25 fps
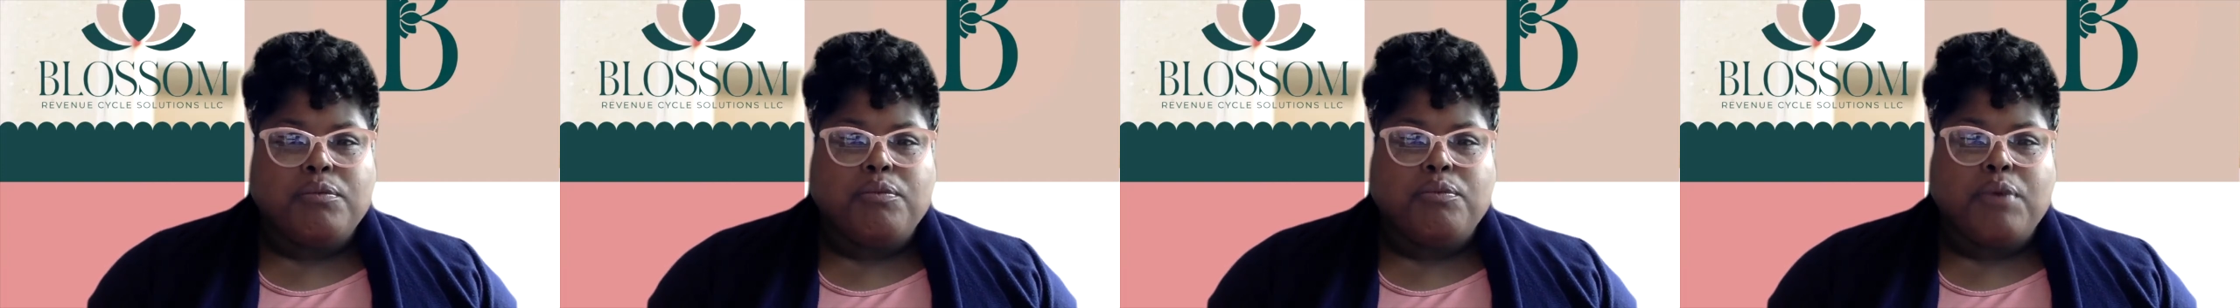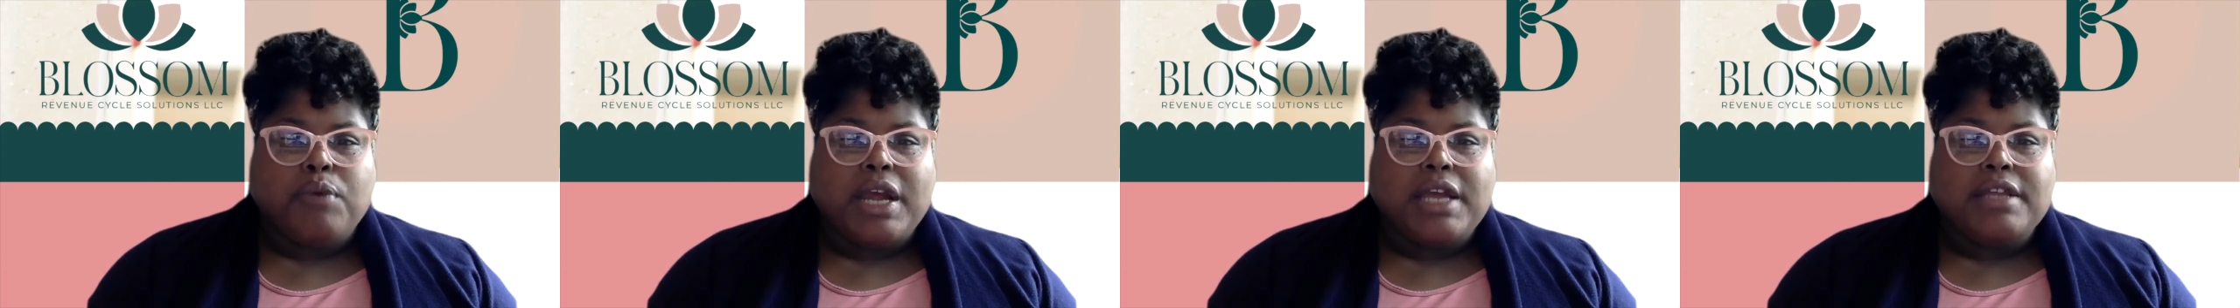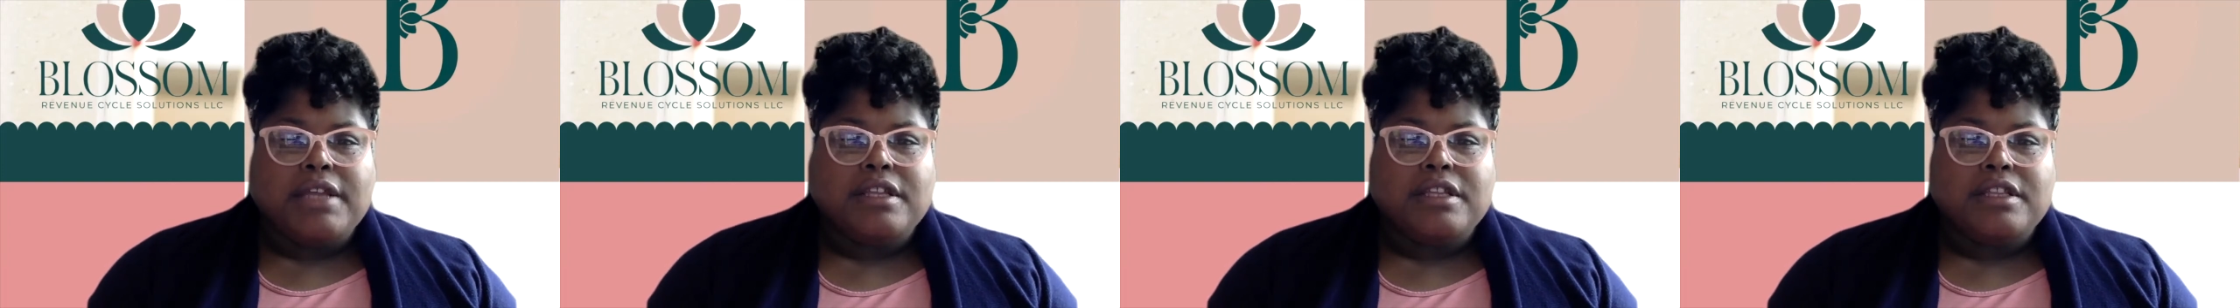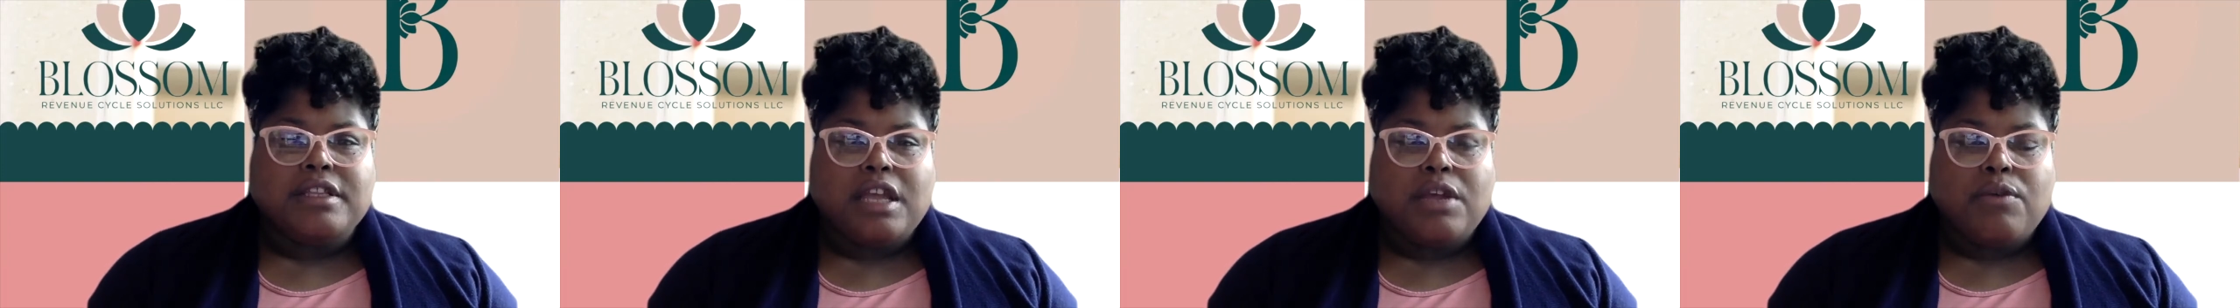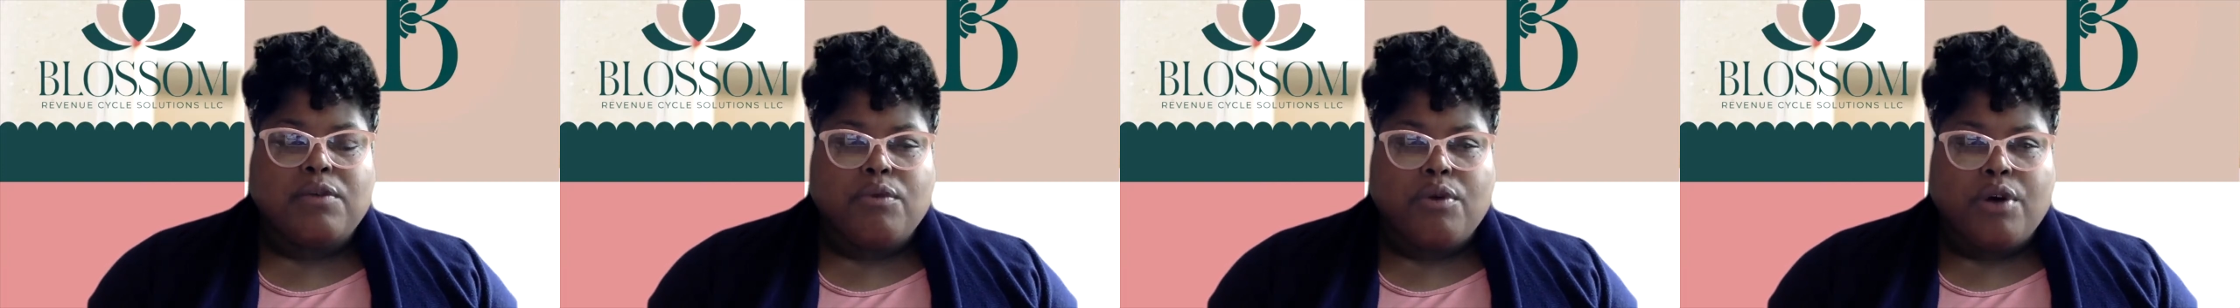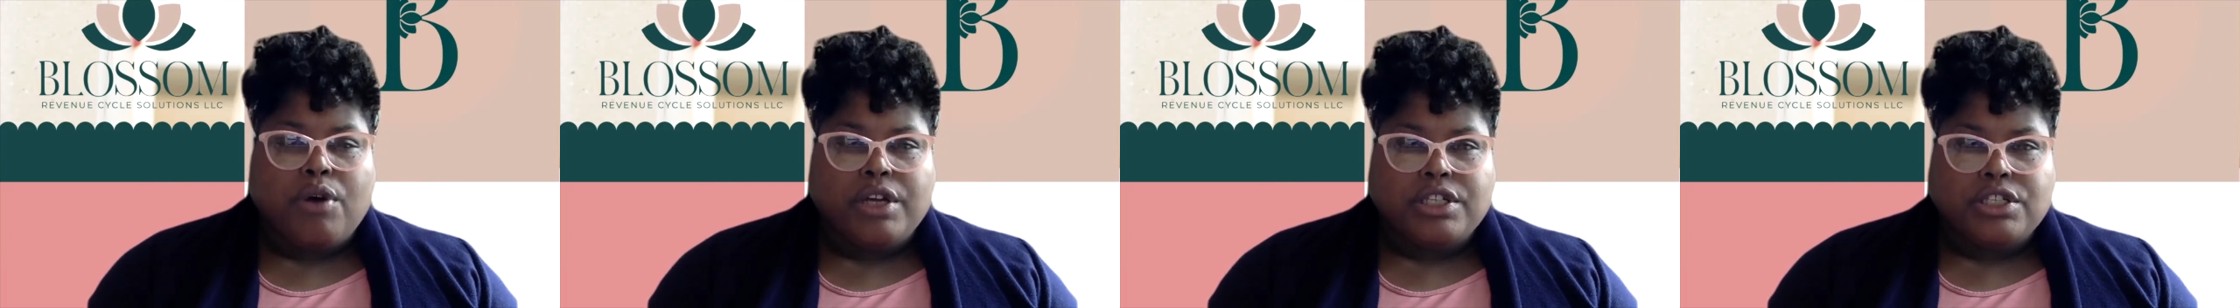way that they
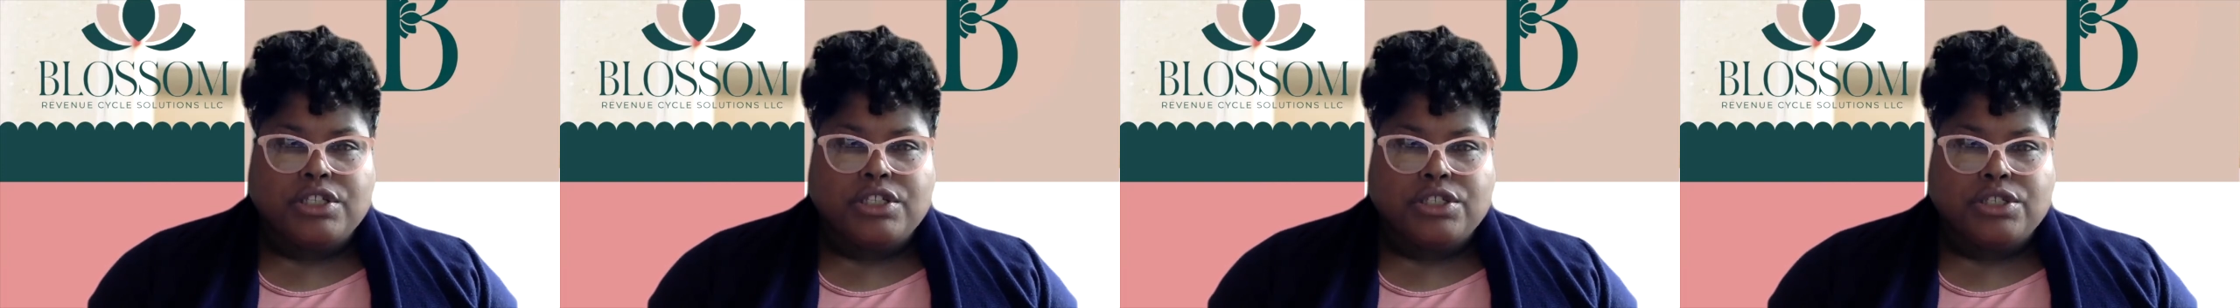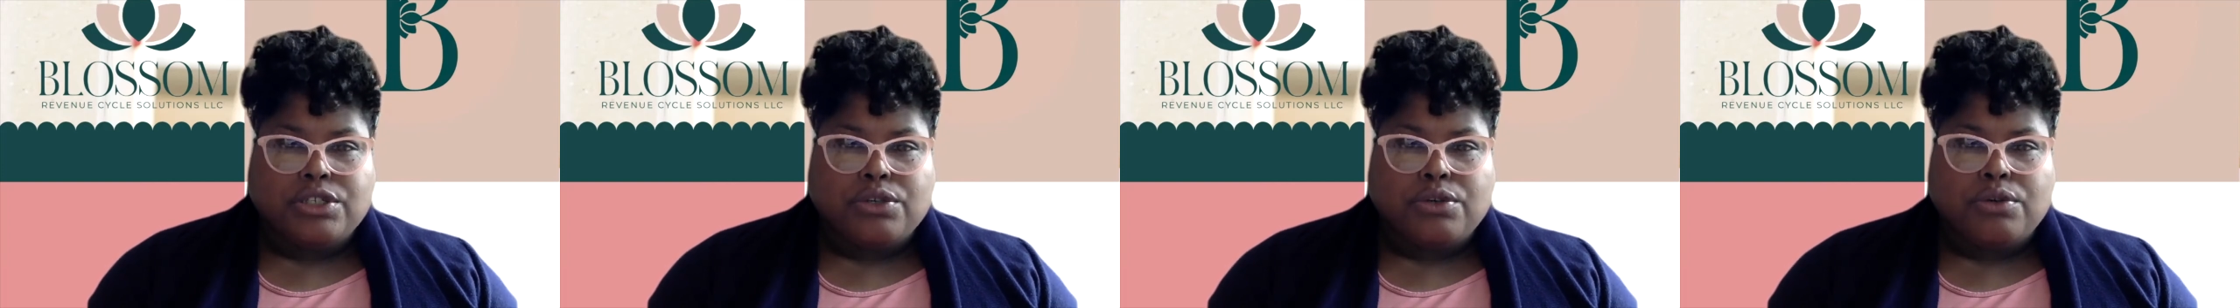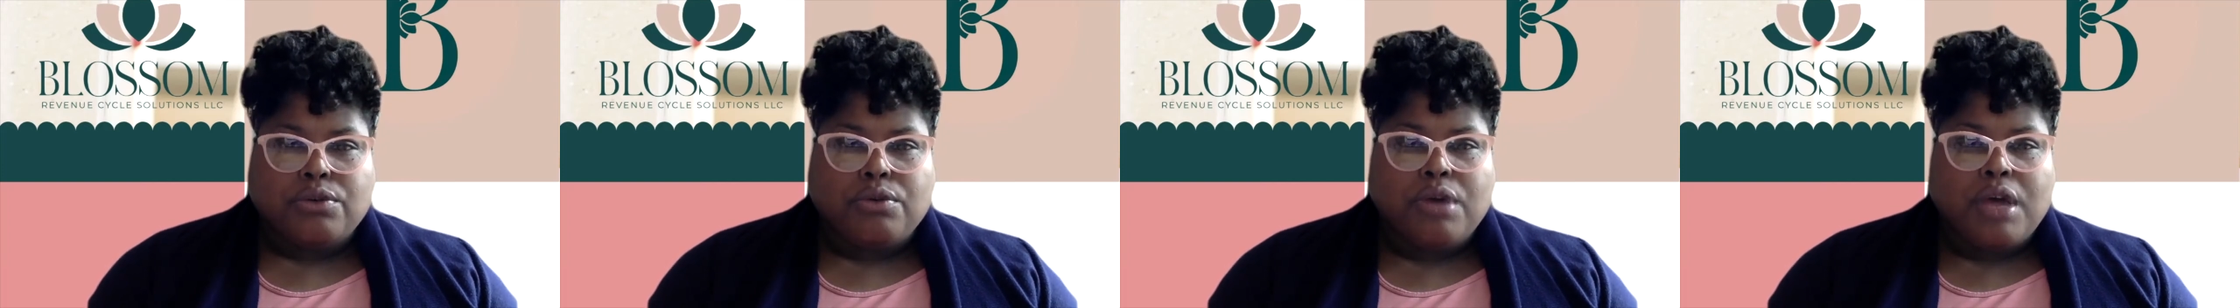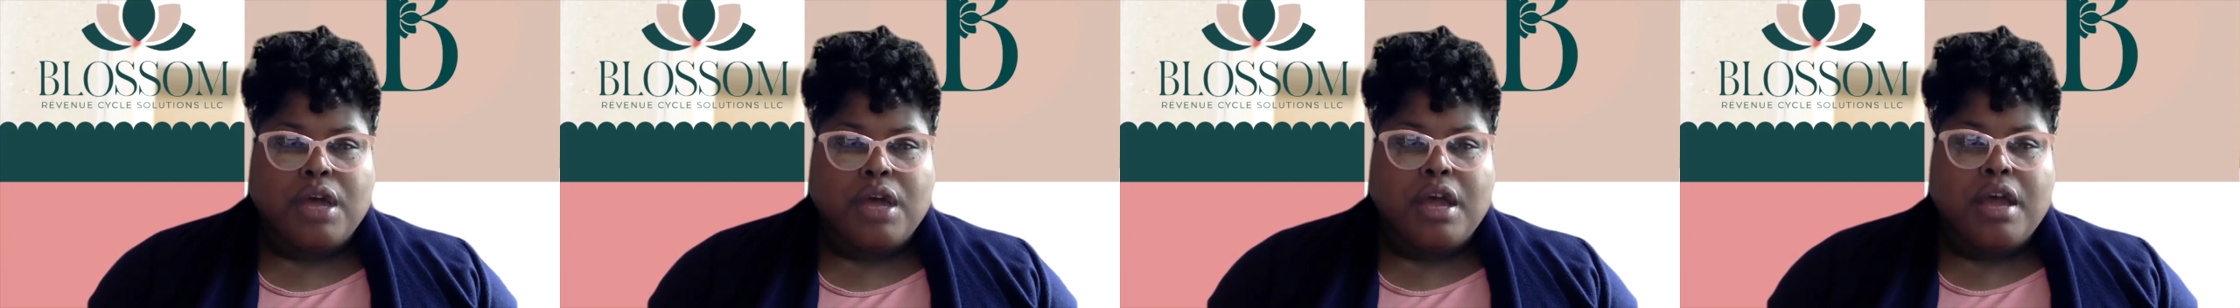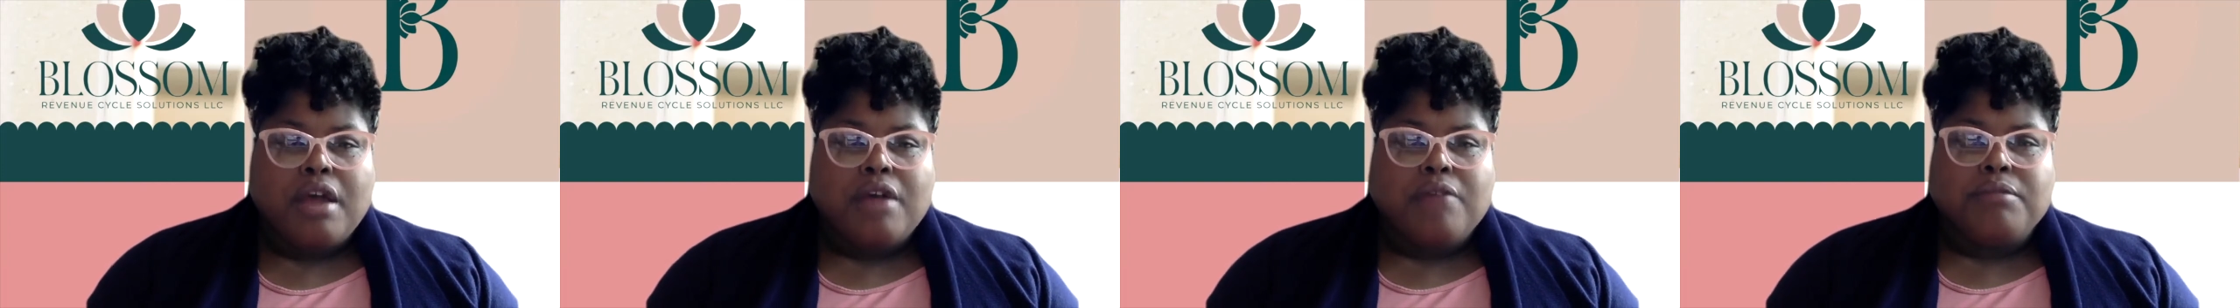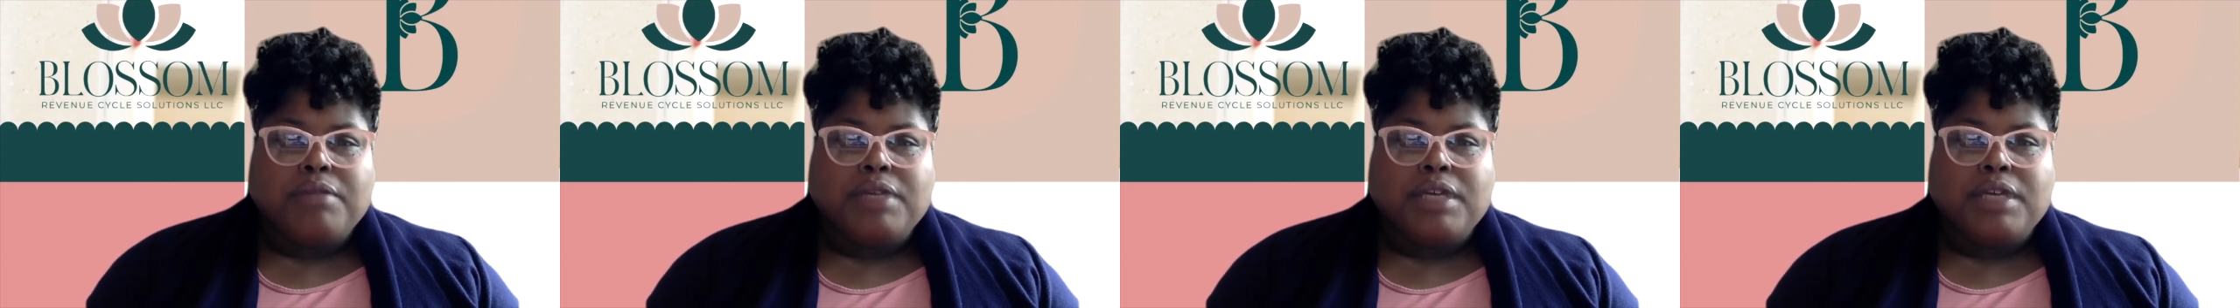want to,
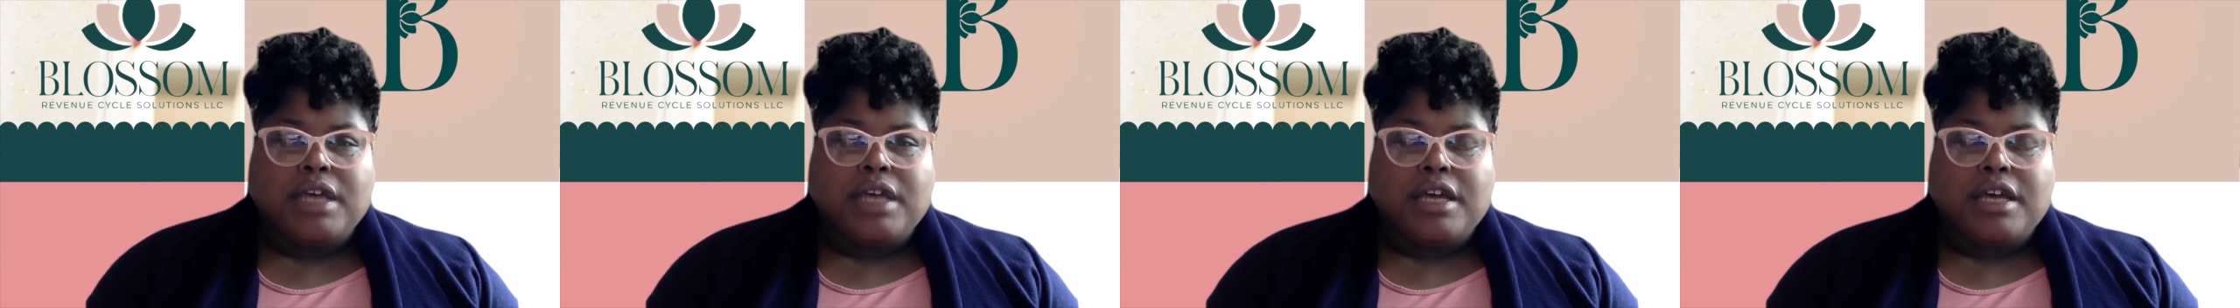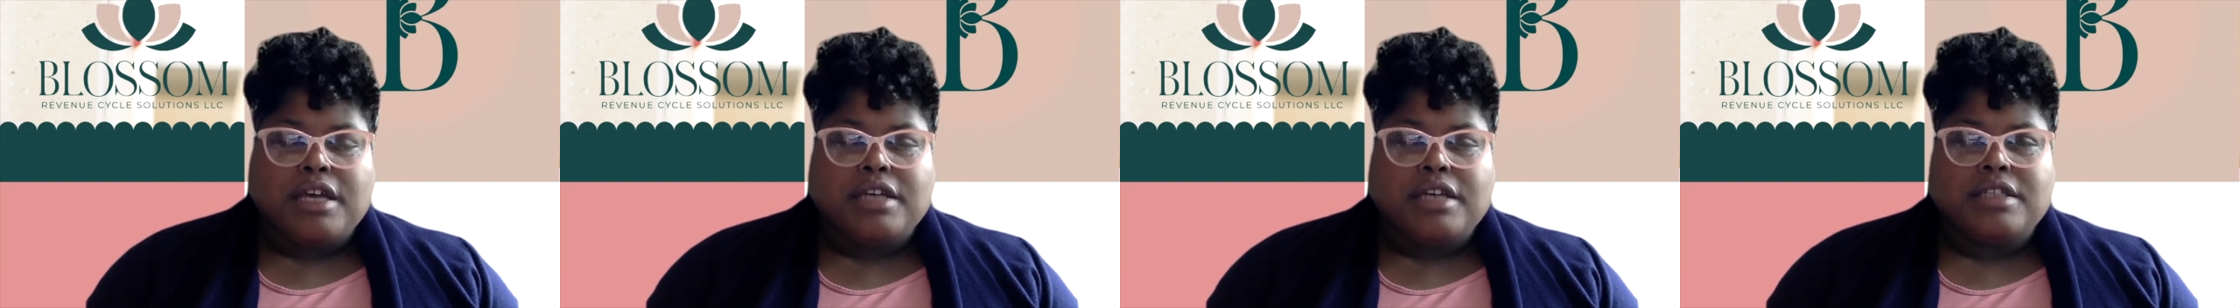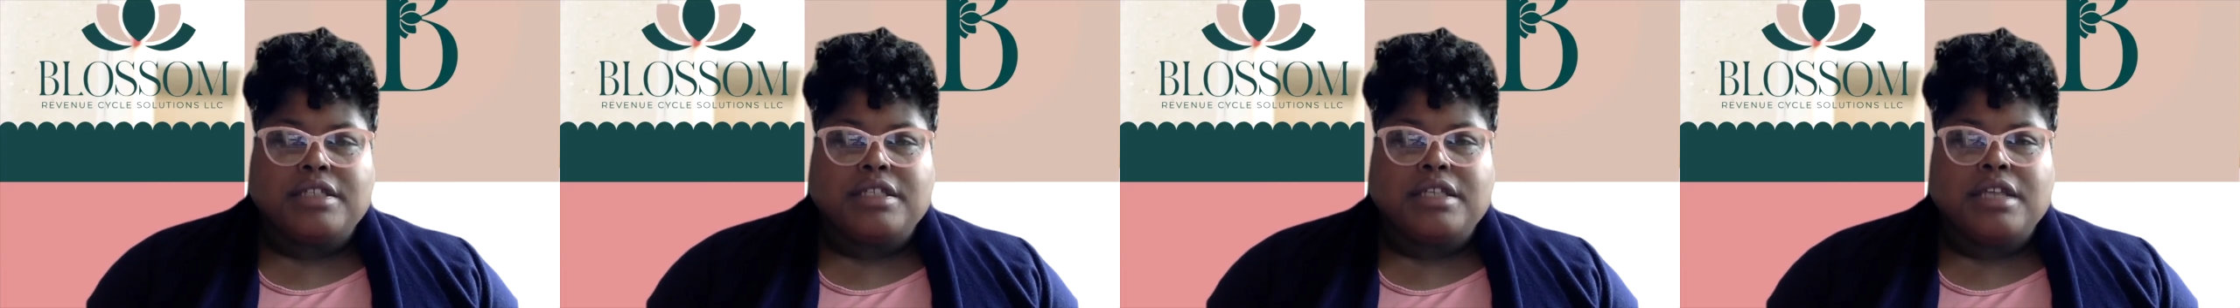because